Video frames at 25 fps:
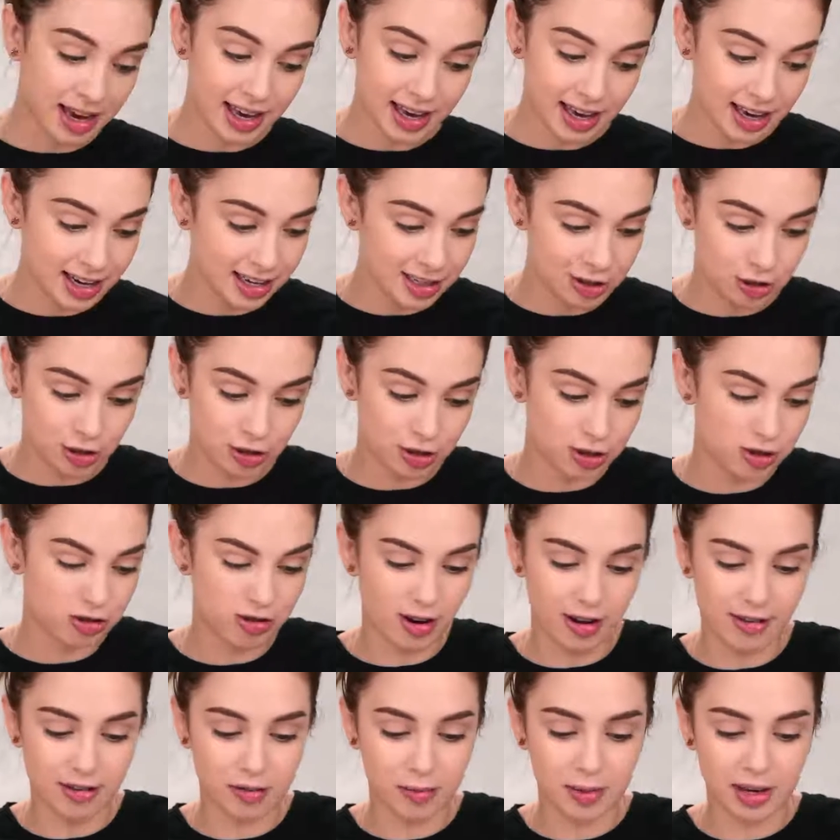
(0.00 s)
My hair is just
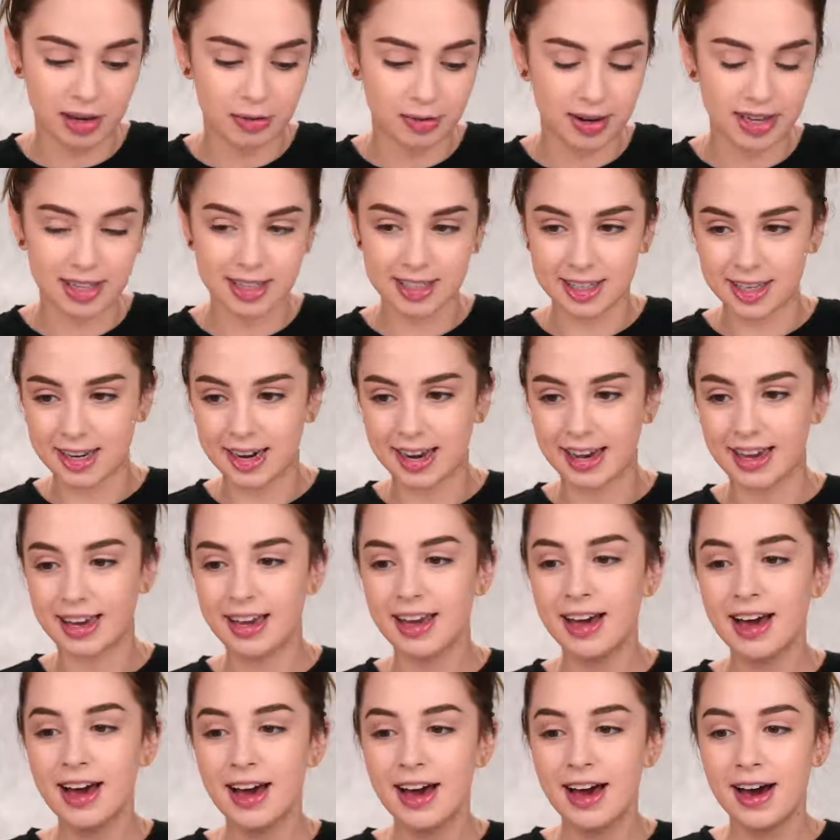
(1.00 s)
driving me crazy
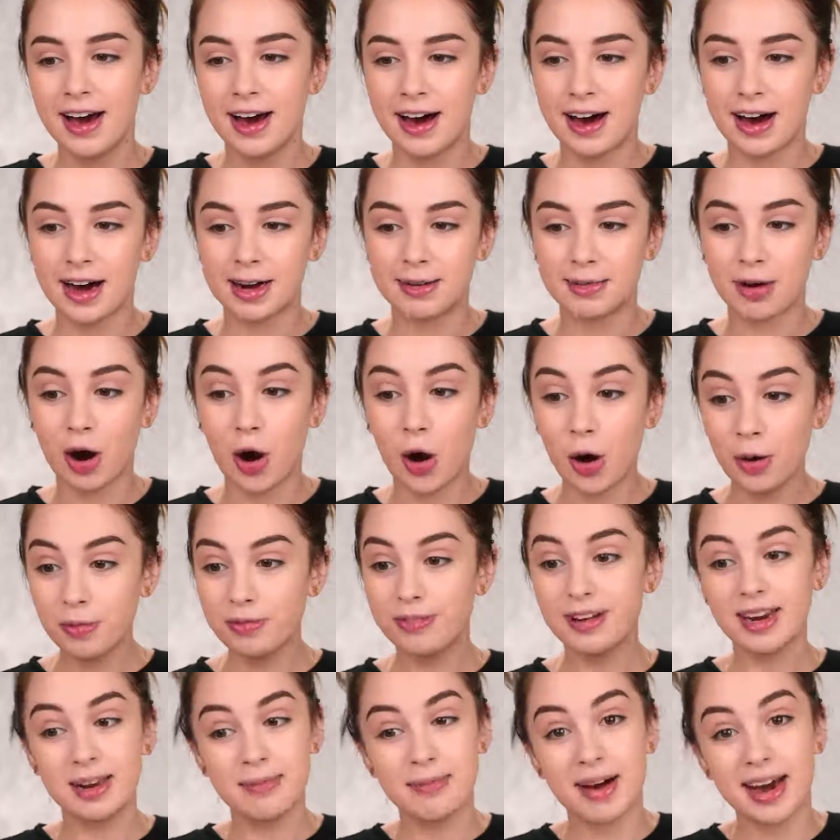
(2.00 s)
today.
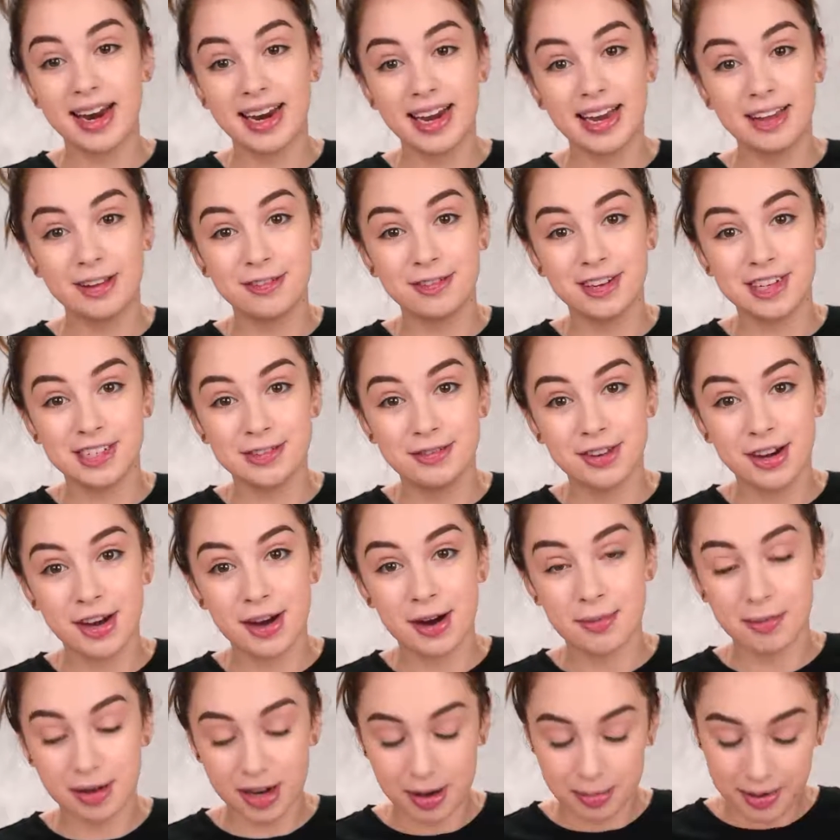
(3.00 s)
Hopefully by the end of this
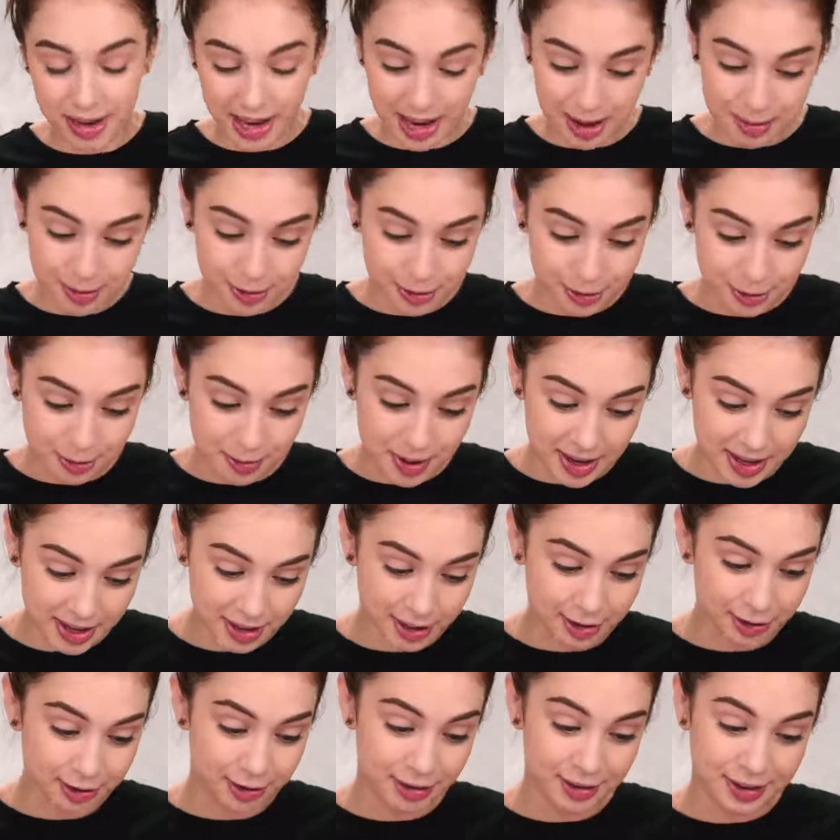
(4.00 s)
video I'm gonna be able to make
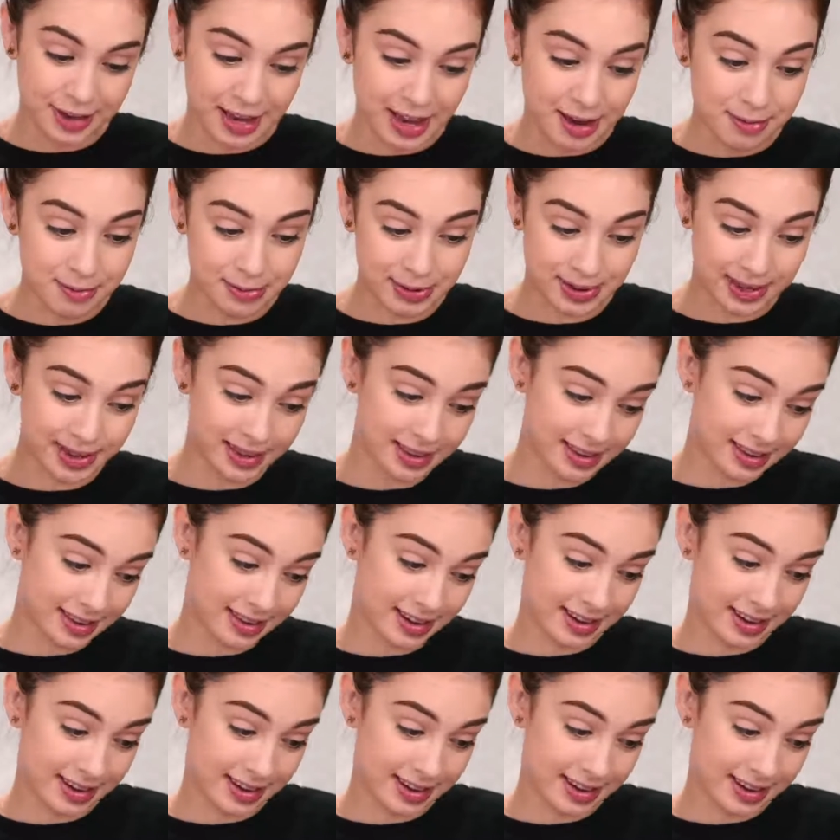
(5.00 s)
it look okay, but